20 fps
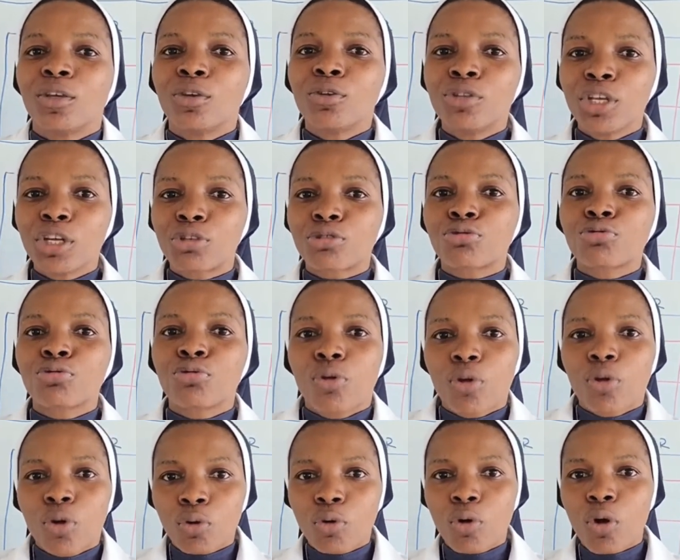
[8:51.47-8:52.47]
You need to
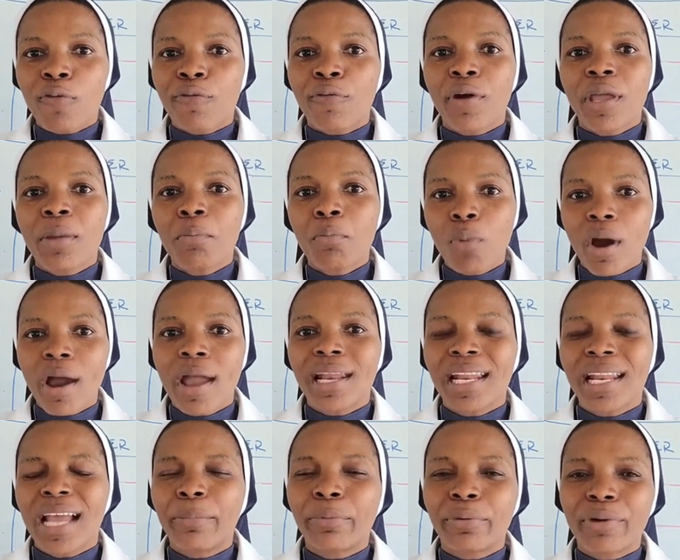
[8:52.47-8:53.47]
go for a more
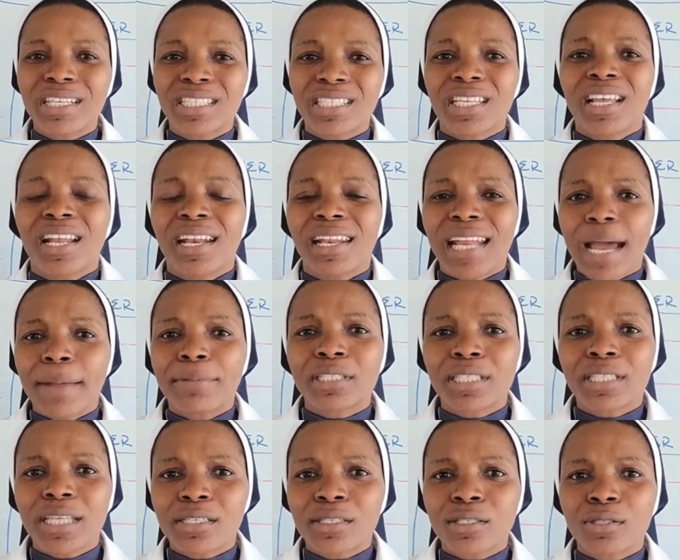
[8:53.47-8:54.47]
elaborate lab
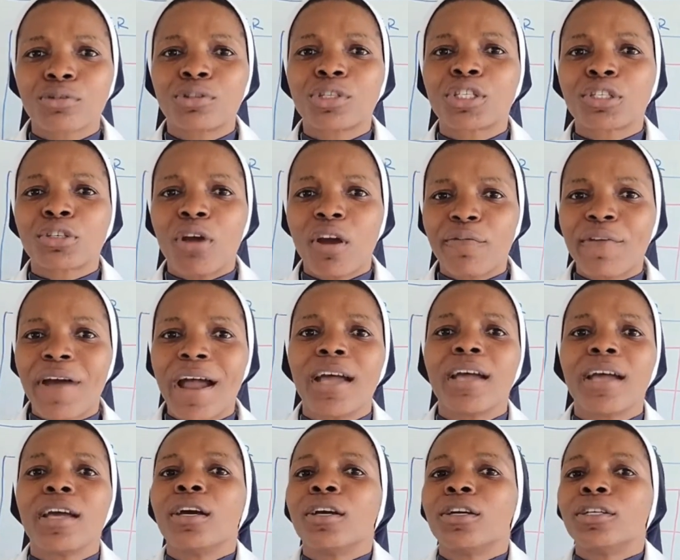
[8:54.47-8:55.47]
test to discover
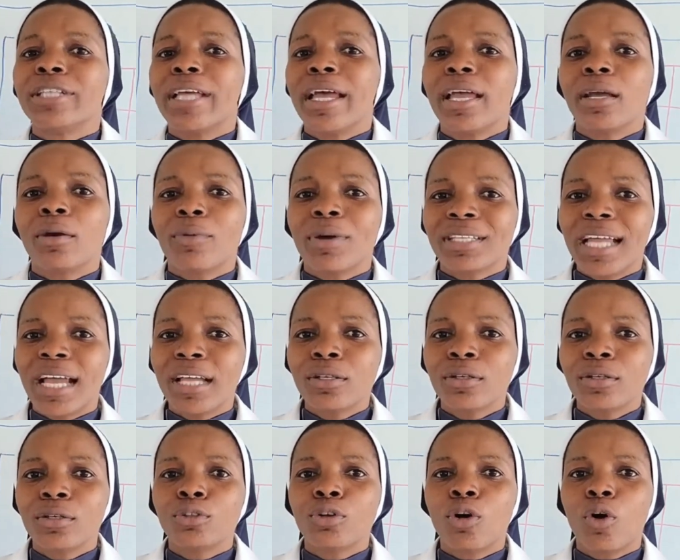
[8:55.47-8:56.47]
the, whether
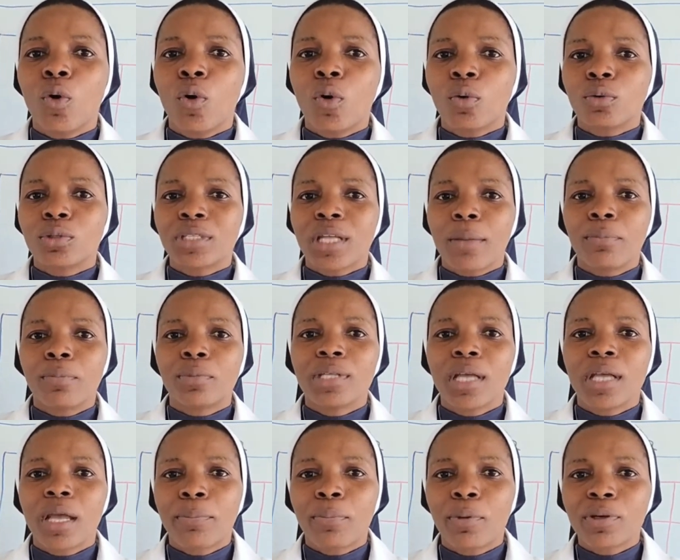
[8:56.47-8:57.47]
your, the,
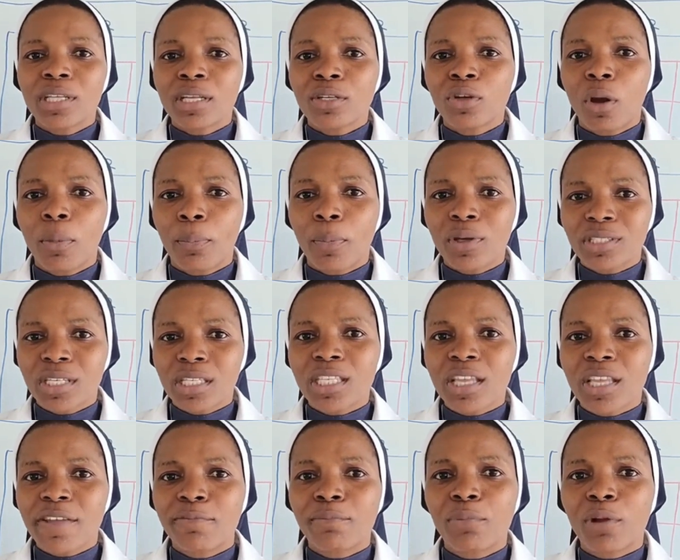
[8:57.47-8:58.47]
the posi your
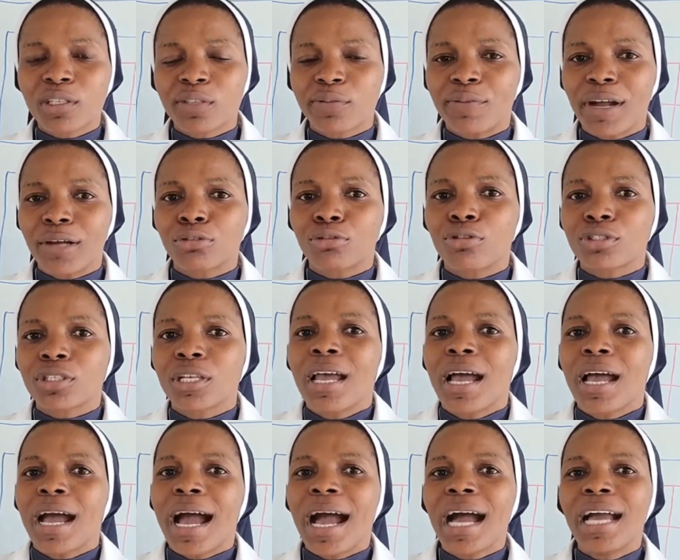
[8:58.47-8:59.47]
positive blood factors
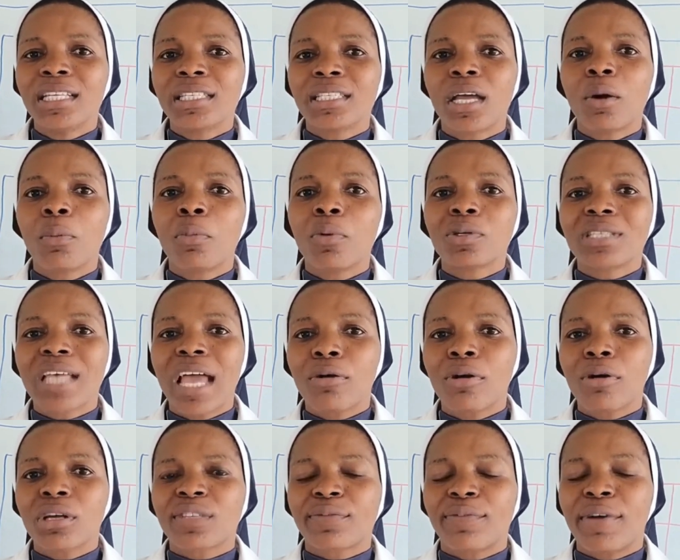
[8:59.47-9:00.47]
are in the
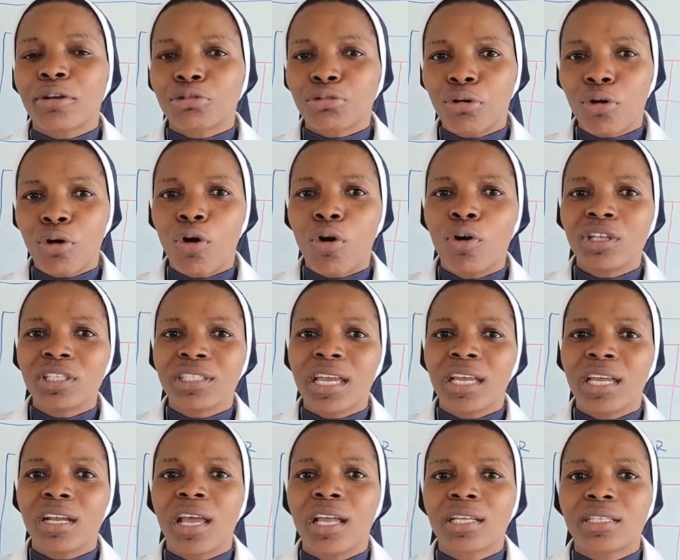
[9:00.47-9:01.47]
homozygous factor or in the
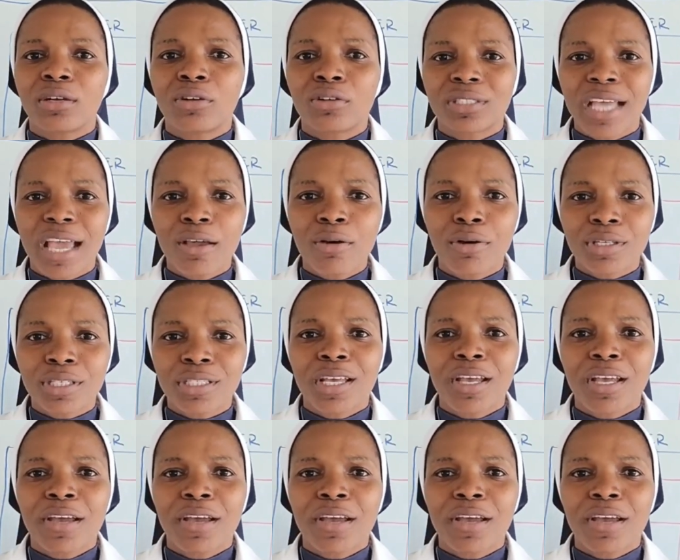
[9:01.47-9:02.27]
heterozygous